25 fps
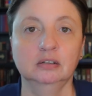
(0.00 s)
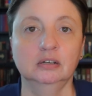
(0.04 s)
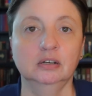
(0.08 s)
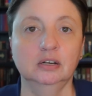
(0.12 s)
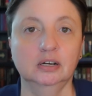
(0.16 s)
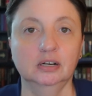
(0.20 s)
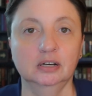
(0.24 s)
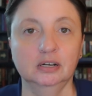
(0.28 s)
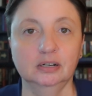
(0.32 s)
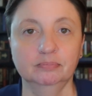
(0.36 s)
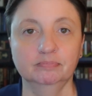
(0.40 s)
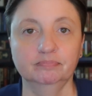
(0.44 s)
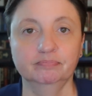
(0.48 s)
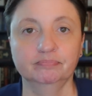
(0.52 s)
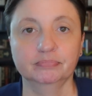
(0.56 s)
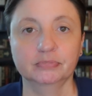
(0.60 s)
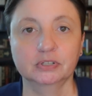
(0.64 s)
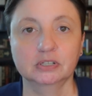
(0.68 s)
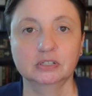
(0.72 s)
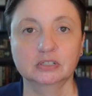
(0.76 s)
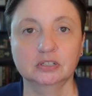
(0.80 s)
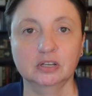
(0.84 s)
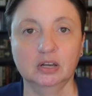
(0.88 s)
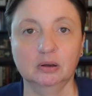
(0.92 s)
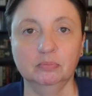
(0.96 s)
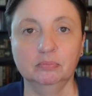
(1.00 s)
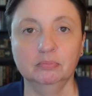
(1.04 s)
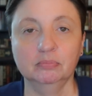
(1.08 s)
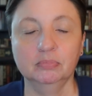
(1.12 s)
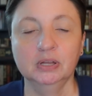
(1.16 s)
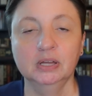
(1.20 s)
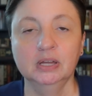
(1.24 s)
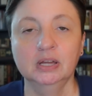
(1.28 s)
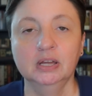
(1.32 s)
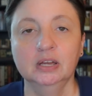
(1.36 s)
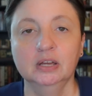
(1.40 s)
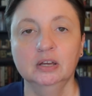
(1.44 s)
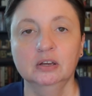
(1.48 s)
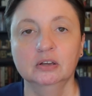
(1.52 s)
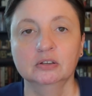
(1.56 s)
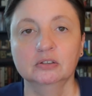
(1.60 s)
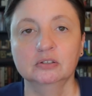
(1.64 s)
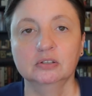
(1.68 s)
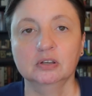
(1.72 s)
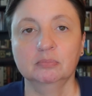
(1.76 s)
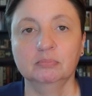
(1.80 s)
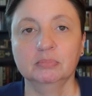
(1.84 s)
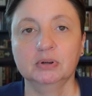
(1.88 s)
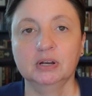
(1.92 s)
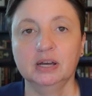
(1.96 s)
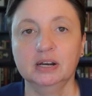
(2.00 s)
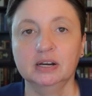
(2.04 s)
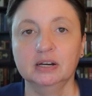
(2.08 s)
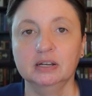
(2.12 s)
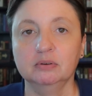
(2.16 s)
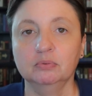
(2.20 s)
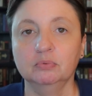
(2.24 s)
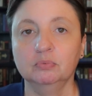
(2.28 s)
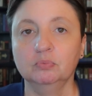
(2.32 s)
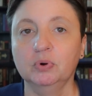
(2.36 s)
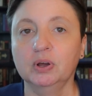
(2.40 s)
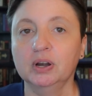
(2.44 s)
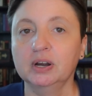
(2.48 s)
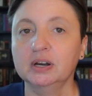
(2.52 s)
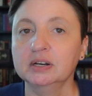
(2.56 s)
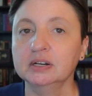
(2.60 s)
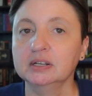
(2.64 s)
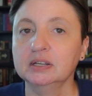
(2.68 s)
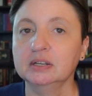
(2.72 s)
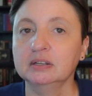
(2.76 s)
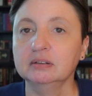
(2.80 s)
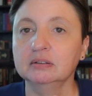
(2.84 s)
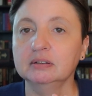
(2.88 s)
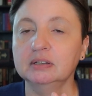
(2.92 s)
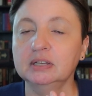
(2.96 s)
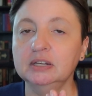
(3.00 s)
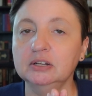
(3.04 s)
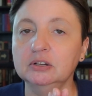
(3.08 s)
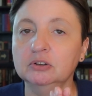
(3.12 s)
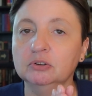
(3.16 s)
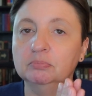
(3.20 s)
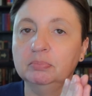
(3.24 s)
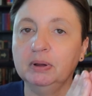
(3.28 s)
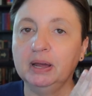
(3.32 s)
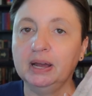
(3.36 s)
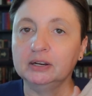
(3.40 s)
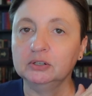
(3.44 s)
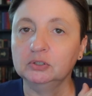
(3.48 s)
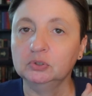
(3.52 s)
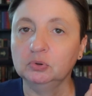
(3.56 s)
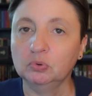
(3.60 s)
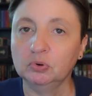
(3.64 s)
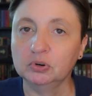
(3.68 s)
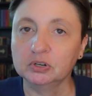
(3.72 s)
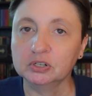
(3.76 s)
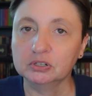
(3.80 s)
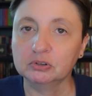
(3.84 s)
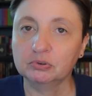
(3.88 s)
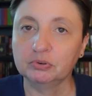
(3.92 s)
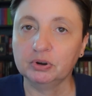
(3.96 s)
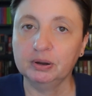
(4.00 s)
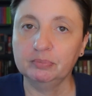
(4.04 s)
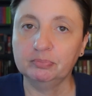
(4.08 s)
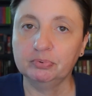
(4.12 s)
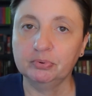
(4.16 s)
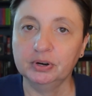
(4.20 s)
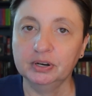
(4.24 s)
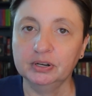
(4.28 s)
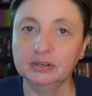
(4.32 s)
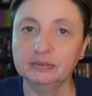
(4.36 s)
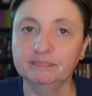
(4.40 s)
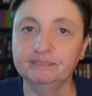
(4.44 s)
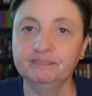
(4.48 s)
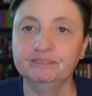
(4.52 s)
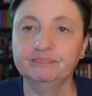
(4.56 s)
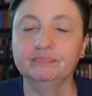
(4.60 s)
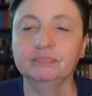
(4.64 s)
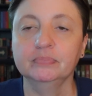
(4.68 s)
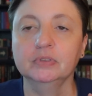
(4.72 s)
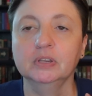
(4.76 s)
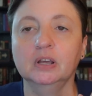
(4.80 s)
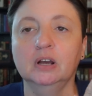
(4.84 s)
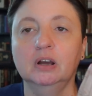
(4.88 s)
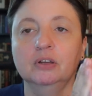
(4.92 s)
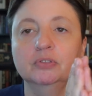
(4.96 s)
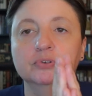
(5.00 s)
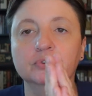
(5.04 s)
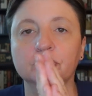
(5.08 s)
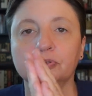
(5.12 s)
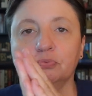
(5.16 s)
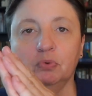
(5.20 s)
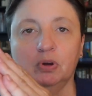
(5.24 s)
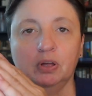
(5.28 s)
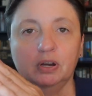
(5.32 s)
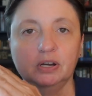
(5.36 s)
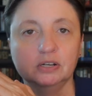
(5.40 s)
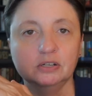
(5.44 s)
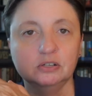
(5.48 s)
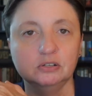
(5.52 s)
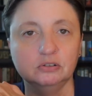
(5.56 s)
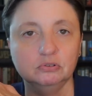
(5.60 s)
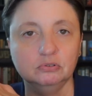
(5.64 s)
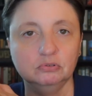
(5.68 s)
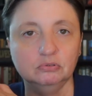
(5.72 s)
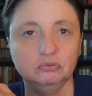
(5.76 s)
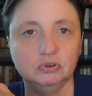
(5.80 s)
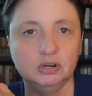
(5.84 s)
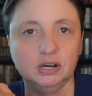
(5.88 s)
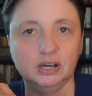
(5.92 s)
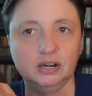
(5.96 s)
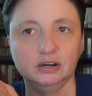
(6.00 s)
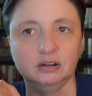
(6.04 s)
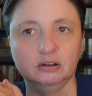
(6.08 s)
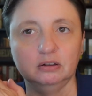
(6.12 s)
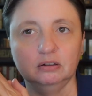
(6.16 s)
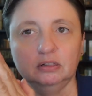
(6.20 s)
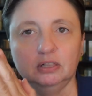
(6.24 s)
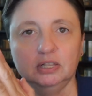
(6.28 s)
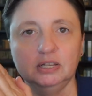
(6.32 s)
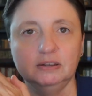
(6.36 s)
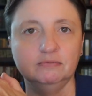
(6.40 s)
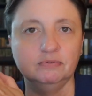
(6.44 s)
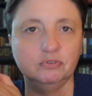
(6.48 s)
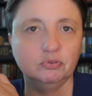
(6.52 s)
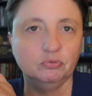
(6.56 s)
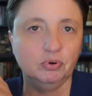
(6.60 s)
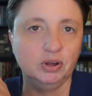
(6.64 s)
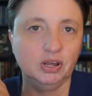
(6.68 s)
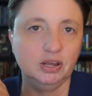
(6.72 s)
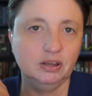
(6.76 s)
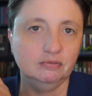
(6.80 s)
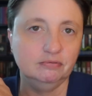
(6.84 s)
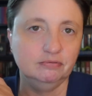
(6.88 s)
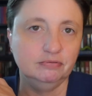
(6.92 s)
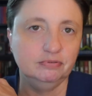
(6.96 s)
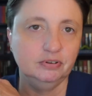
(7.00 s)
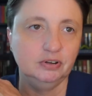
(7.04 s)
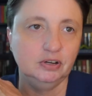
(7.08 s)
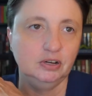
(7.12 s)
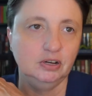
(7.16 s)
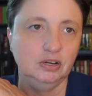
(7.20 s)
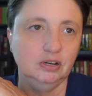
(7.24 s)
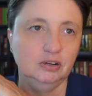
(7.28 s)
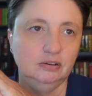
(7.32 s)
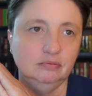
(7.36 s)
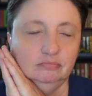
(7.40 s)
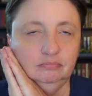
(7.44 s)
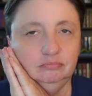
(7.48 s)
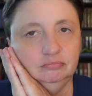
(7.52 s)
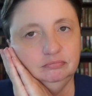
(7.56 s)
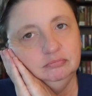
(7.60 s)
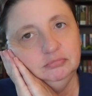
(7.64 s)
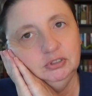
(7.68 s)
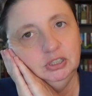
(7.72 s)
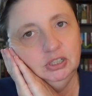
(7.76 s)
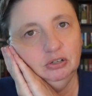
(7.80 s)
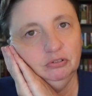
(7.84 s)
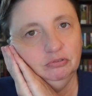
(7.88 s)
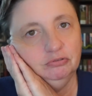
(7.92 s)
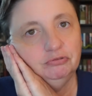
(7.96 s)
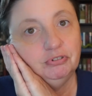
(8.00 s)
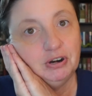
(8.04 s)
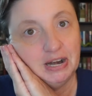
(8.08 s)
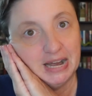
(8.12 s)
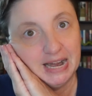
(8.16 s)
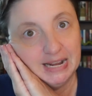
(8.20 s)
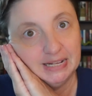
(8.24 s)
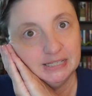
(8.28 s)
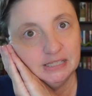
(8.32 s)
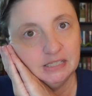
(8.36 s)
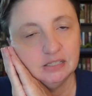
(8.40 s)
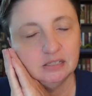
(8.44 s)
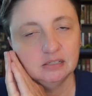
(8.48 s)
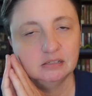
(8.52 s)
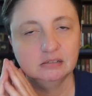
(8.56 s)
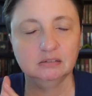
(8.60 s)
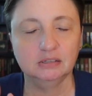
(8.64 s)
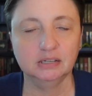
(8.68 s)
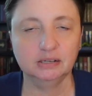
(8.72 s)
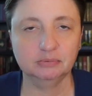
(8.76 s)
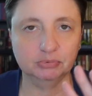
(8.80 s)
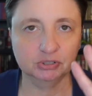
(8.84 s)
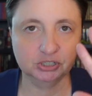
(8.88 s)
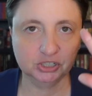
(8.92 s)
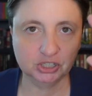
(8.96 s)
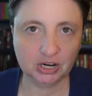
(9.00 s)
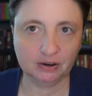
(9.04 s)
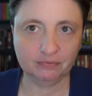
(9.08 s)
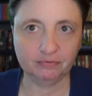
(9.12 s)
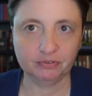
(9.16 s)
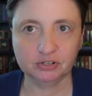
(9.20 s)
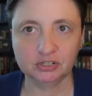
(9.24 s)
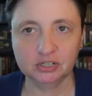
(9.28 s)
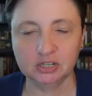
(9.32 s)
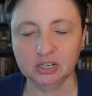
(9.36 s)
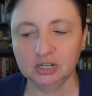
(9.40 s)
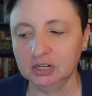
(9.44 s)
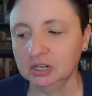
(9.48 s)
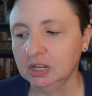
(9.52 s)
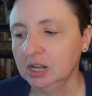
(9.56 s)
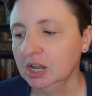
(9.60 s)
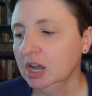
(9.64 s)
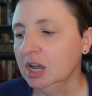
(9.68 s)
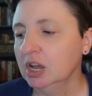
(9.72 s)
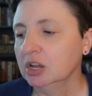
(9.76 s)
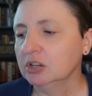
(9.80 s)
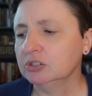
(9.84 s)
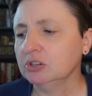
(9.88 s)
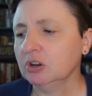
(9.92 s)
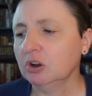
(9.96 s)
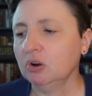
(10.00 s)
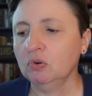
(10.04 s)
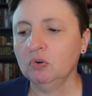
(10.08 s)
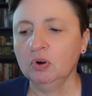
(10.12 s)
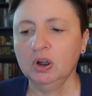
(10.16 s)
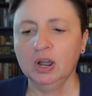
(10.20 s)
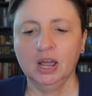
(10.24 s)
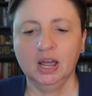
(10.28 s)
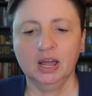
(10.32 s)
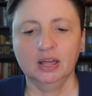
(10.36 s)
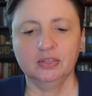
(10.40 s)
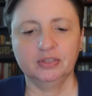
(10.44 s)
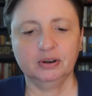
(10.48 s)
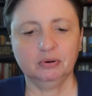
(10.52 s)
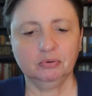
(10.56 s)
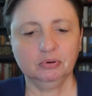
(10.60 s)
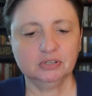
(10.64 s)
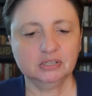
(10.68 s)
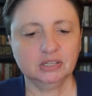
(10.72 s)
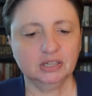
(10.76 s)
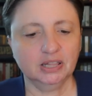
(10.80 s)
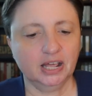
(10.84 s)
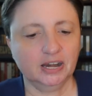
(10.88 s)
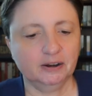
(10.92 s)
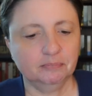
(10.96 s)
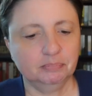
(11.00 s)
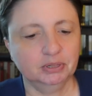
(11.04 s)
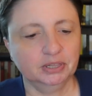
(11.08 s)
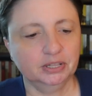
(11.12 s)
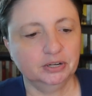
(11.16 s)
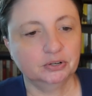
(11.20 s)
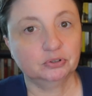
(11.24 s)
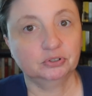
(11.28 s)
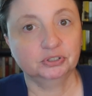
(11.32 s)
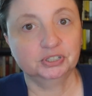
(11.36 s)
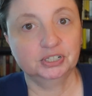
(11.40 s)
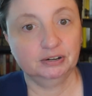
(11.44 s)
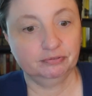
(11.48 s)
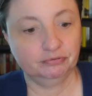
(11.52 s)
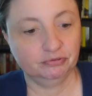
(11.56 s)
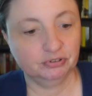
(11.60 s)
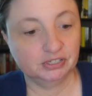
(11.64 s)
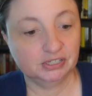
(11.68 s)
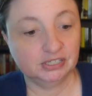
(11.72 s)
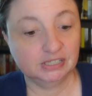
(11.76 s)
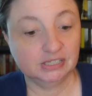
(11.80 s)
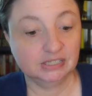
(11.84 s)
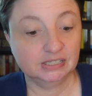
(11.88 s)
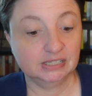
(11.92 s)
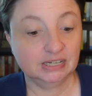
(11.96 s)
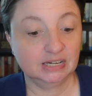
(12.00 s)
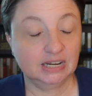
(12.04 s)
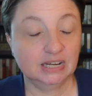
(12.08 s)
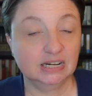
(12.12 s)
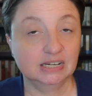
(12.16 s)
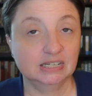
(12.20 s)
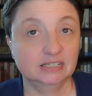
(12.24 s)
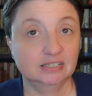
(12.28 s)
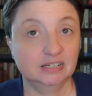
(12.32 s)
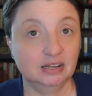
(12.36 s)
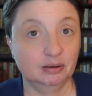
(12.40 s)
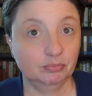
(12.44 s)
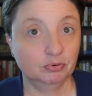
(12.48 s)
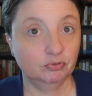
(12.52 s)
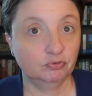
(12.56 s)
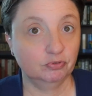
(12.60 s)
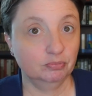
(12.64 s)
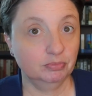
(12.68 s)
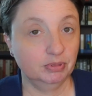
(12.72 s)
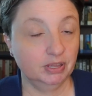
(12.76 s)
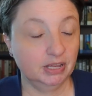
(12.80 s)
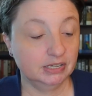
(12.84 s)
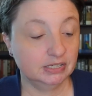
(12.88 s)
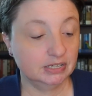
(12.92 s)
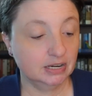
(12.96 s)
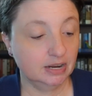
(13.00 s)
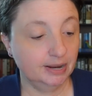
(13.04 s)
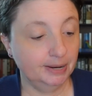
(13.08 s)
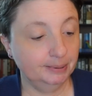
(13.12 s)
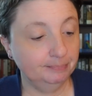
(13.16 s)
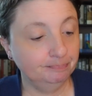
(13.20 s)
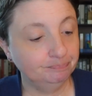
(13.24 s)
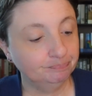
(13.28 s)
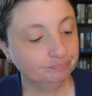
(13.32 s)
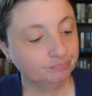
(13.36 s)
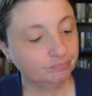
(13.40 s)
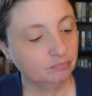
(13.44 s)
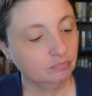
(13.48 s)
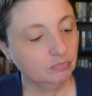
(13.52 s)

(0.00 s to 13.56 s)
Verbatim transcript: Um, some some kind of wanted to keel back towards Great Britain. Others wanted to kind of cleave the way of, um, you know, France, like with Jefferson. So there was a lot of political differences that kind of stemmed from that time.